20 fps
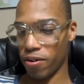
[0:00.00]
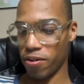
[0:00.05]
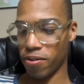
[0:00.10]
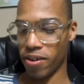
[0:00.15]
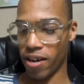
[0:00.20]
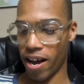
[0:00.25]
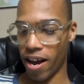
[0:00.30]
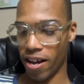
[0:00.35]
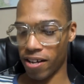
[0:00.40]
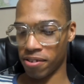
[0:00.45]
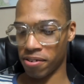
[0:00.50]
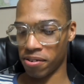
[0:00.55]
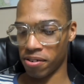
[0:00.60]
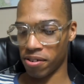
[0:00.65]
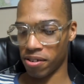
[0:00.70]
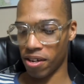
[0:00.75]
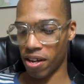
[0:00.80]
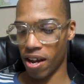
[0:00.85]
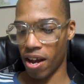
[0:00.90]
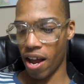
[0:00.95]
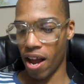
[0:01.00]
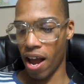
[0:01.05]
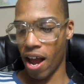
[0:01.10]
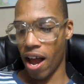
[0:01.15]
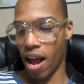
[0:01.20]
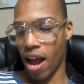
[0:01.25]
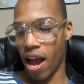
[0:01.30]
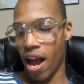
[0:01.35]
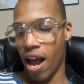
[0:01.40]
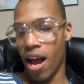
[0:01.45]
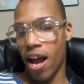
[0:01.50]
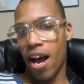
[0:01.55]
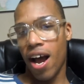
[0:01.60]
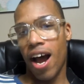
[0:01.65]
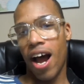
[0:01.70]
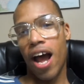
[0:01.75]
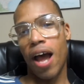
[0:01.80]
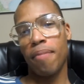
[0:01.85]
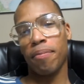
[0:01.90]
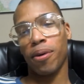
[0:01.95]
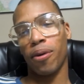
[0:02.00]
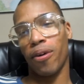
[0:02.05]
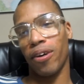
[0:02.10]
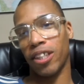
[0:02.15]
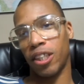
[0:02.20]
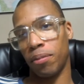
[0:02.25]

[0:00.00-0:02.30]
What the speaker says: you guys. I'm going